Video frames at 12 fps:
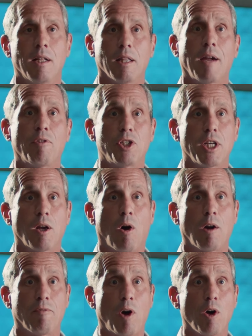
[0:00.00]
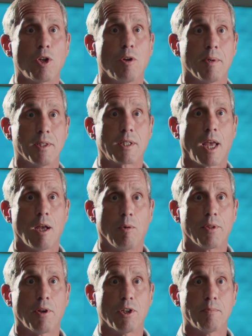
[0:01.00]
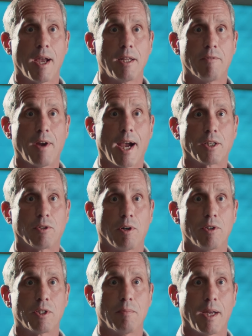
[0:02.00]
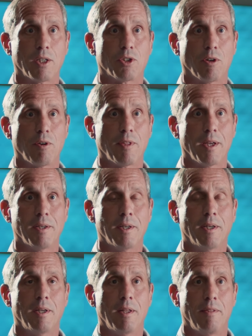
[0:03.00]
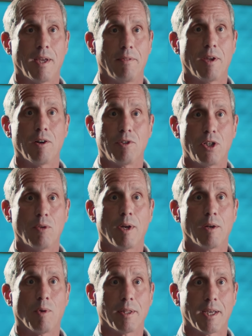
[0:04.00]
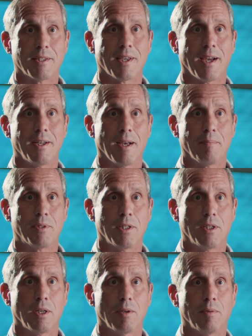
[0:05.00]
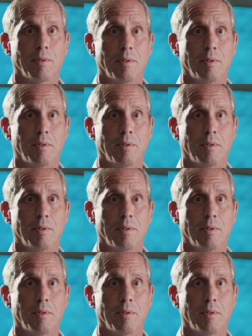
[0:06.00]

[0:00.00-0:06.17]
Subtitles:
leveraging our volume and scale with those manufacturers to make sure that they're doing what they signed up to do.